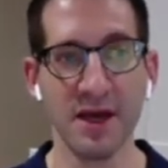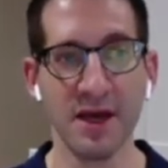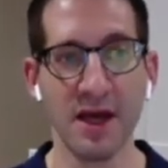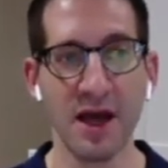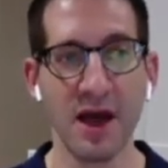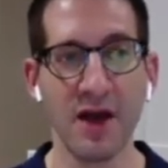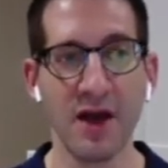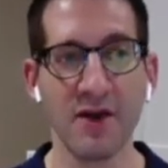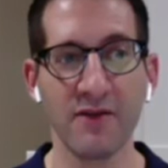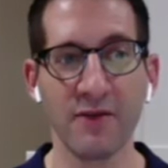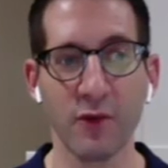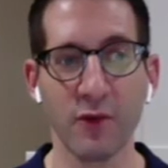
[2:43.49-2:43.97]

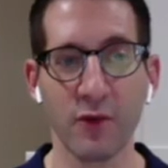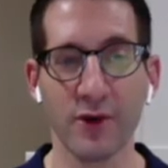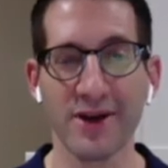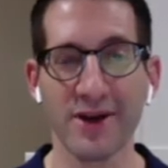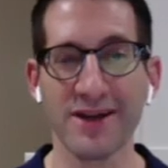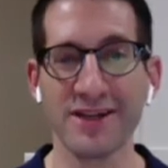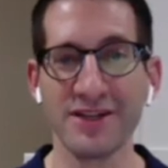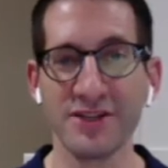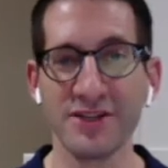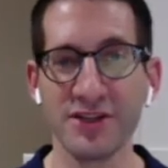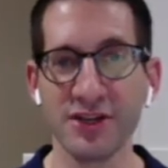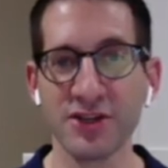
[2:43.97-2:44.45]
for a
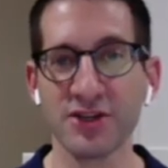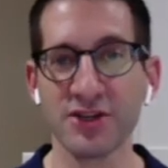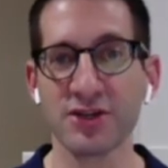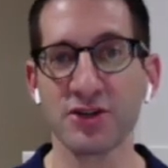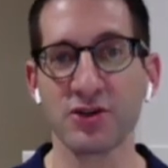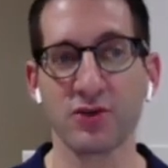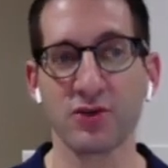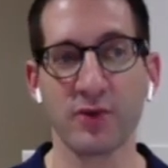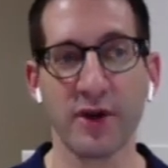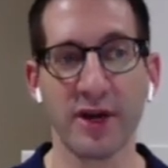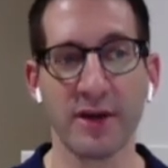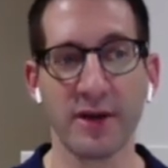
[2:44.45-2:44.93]
conditional
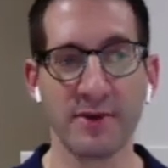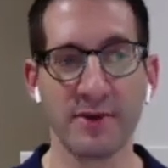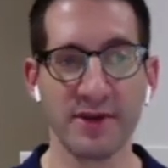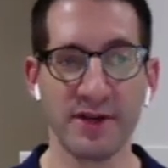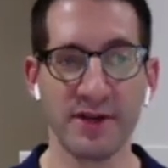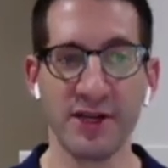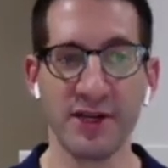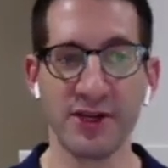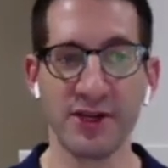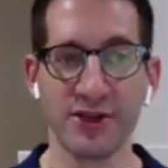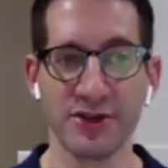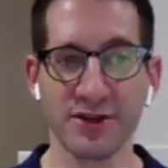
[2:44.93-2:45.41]

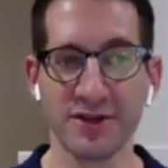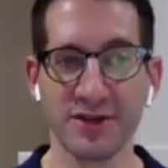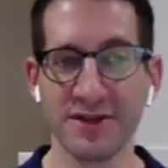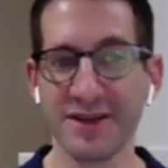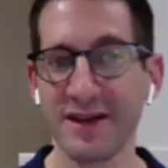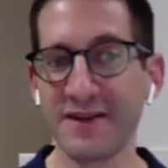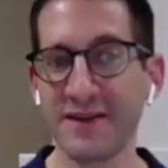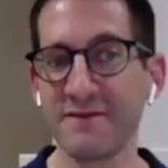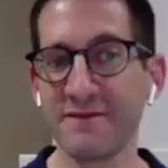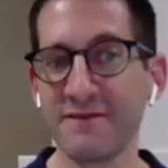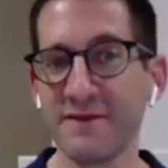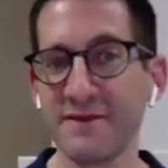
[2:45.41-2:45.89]
recommendation that
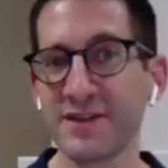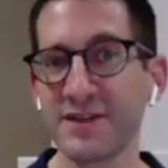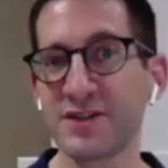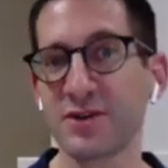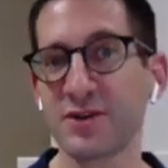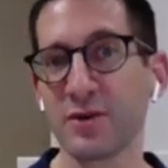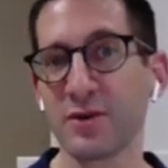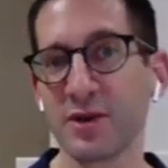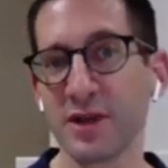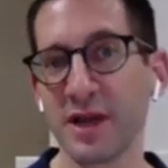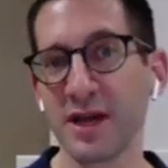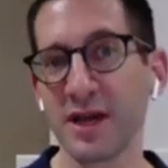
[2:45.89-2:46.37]

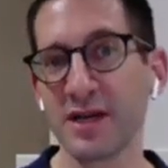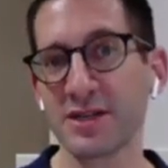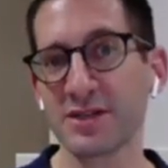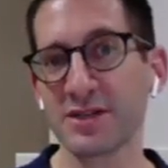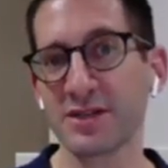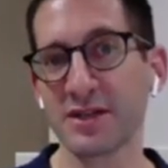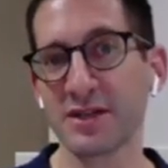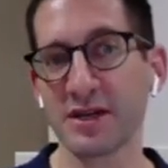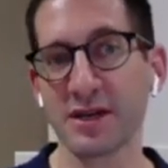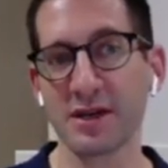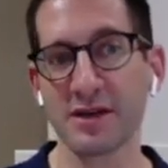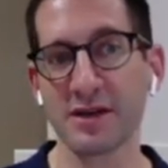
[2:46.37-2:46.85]
viscoelastic
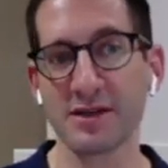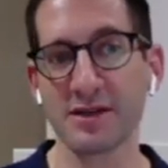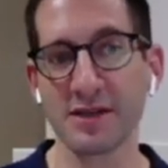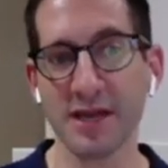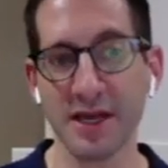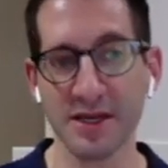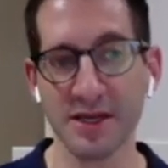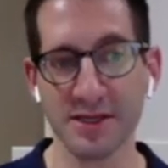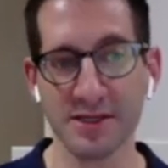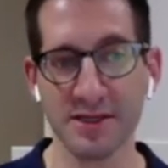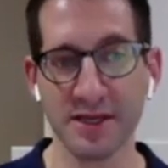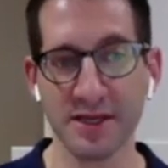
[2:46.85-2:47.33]

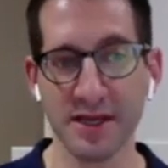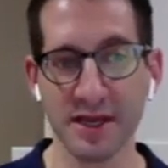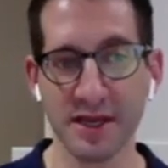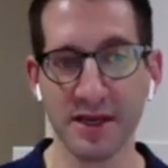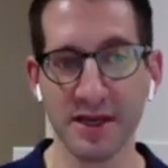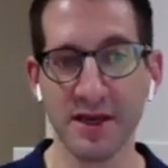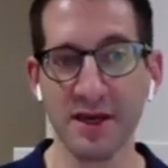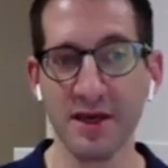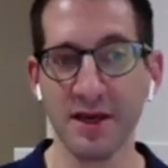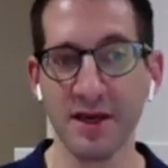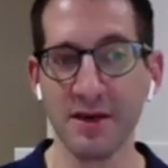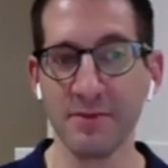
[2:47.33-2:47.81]
testing
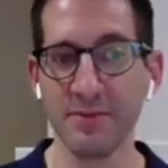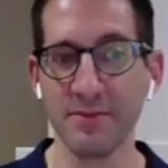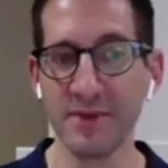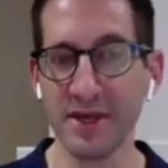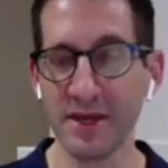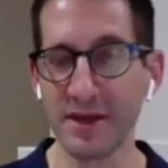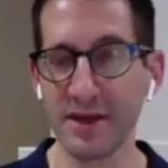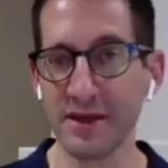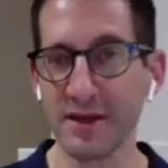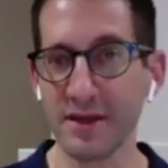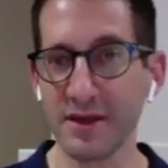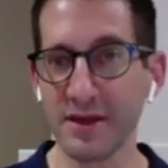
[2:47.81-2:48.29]
be
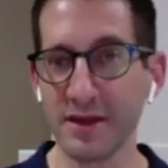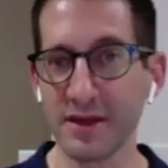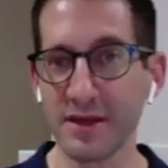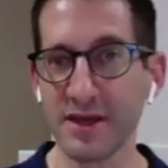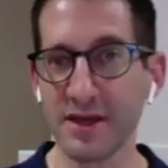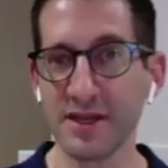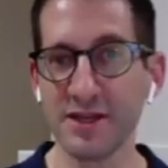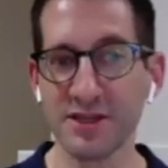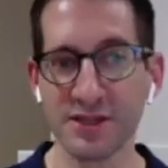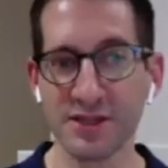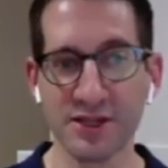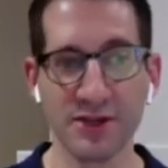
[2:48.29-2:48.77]

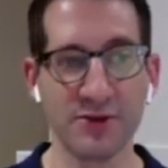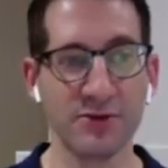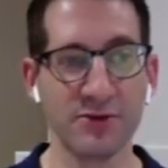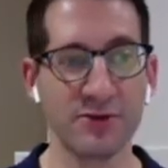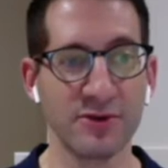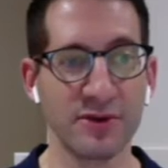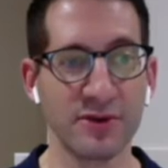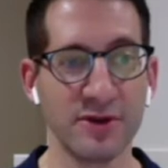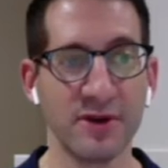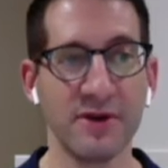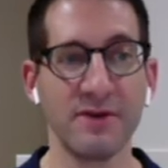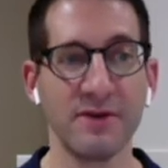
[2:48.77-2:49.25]
considered
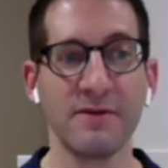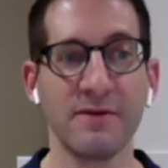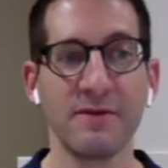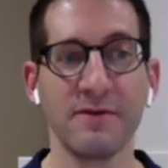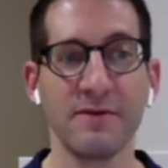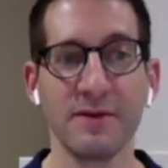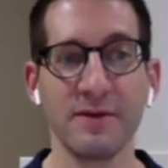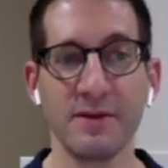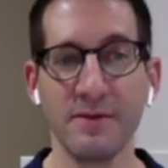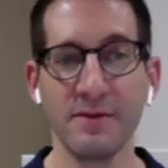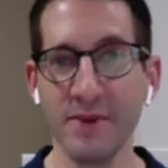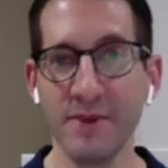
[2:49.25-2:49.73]
the
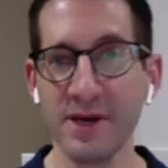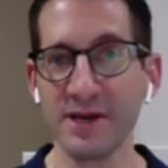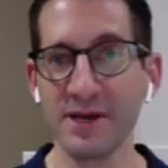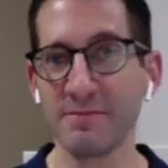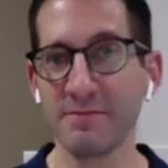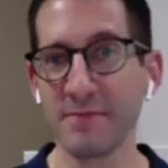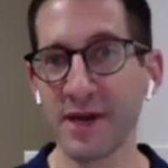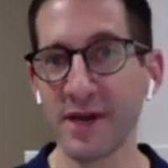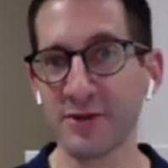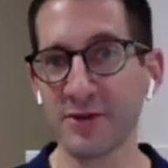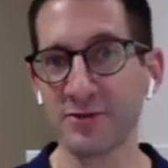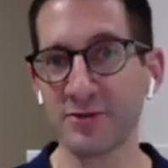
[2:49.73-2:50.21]
better
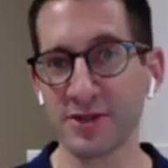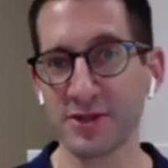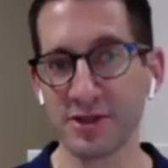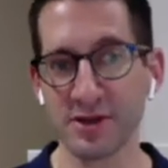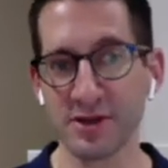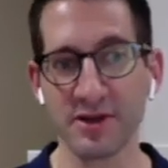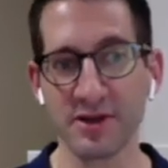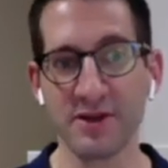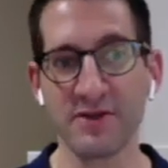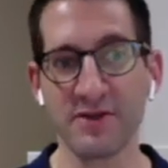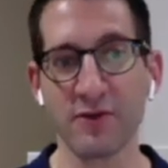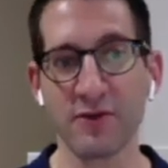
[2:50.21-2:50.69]
study
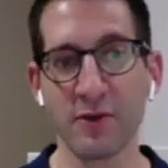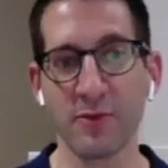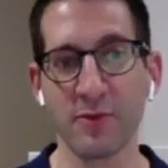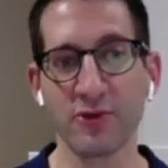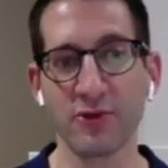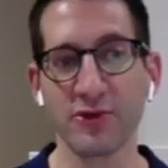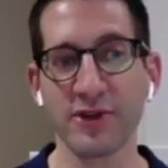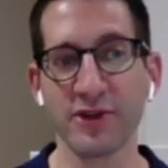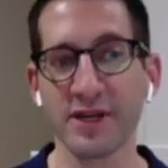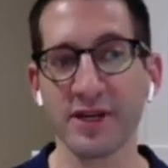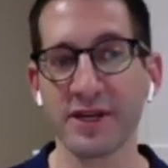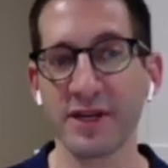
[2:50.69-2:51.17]
for
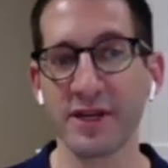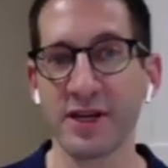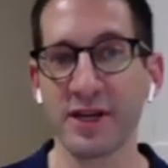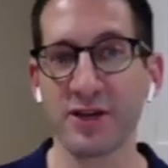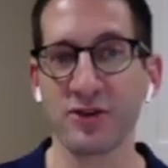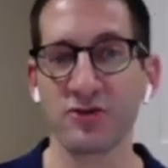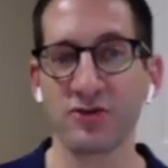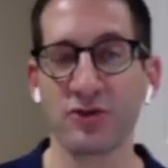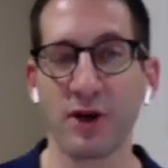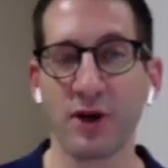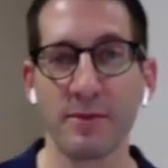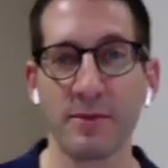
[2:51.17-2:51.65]
predicting
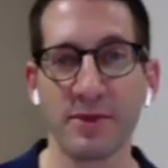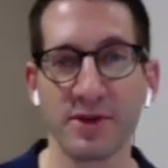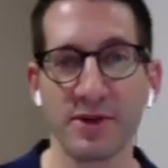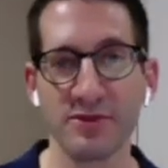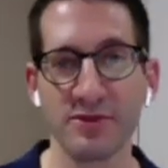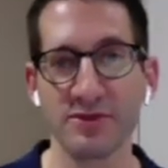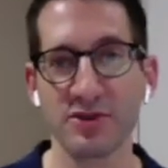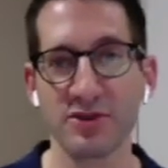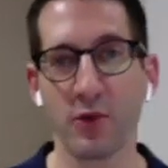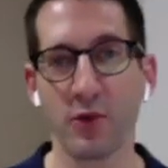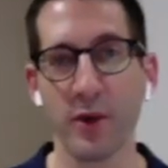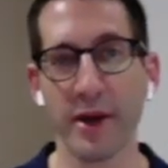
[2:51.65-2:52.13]
trauma-induced
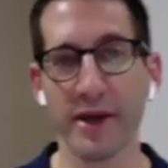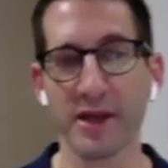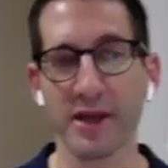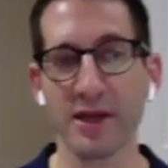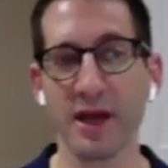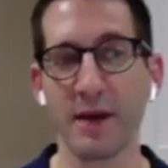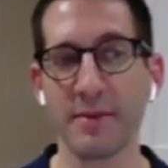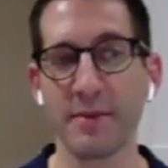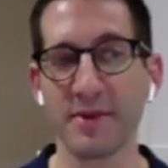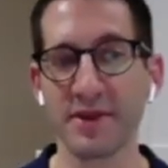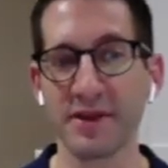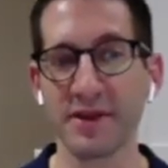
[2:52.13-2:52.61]

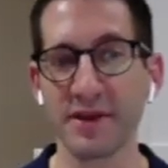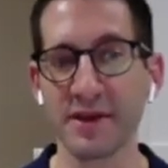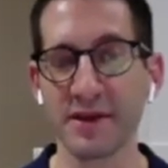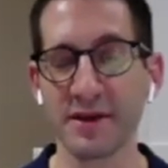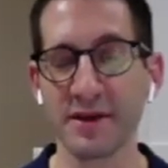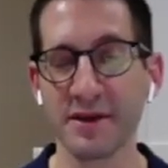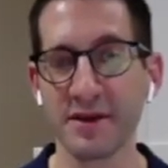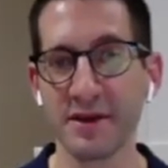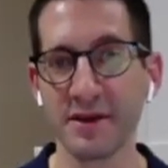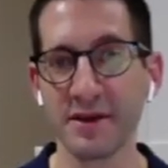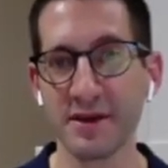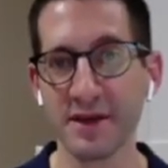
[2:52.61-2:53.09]
coagulopathy
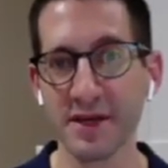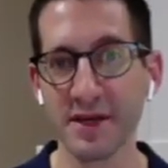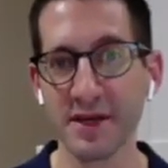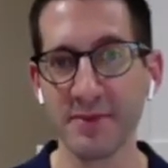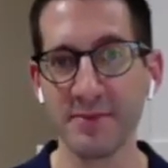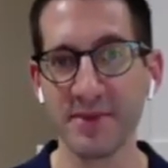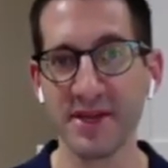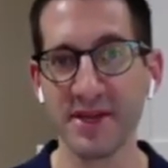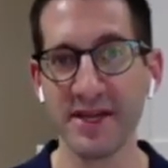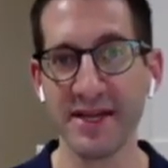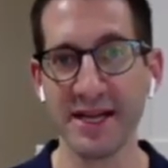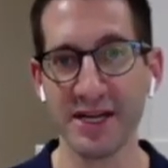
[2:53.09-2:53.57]
in
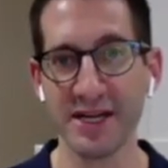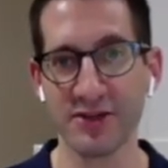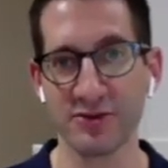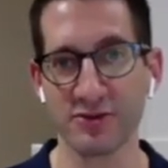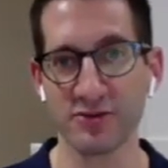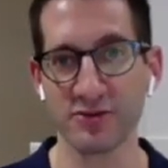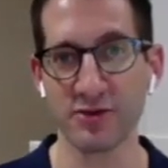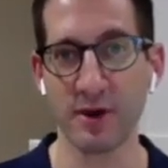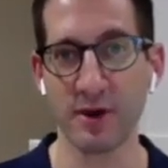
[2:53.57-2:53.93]
pediatric trauma